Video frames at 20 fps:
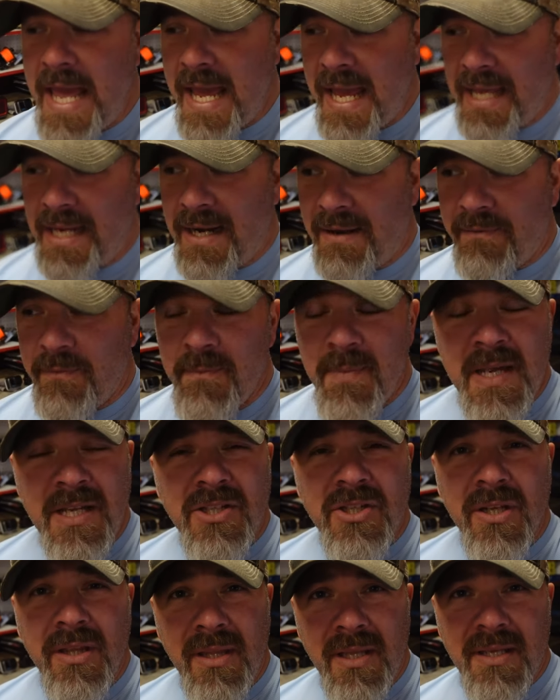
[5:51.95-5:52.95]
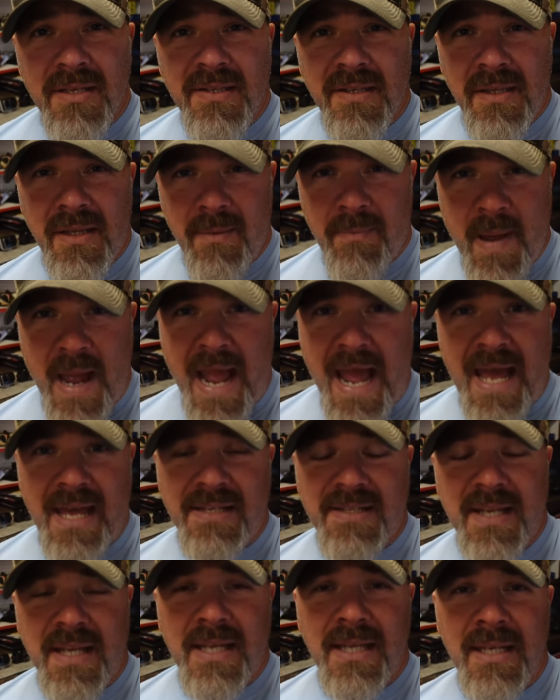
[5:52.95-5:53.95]
And I've mentioned this in the
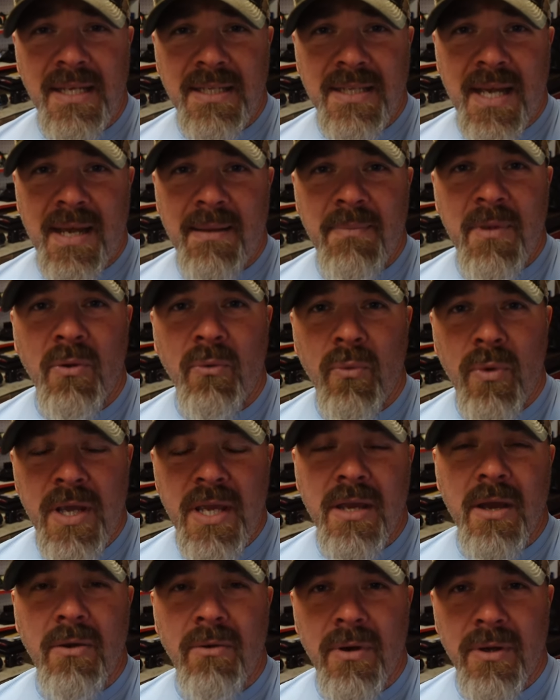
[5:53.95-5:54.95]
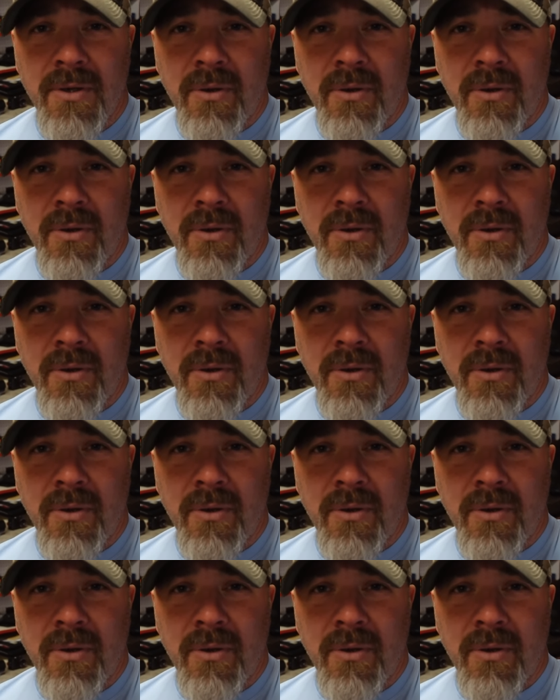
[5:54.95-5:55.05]
past. Anytime that we go